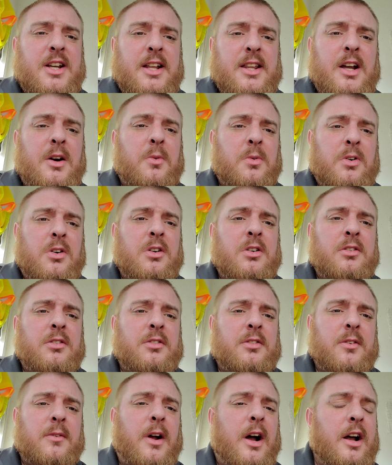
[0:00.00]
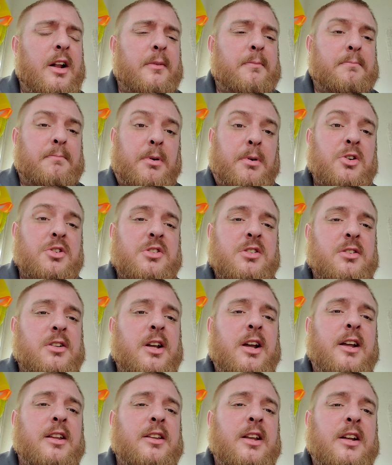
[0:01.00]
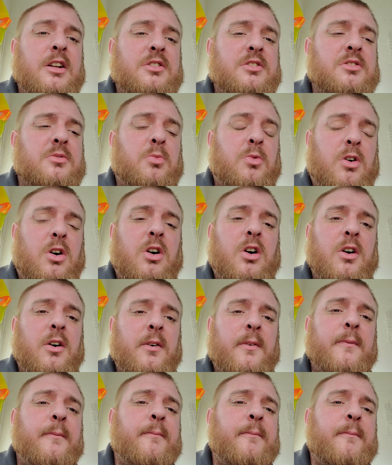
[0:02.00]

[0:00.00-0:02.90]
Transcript: that word. I personally, I think it's wrong.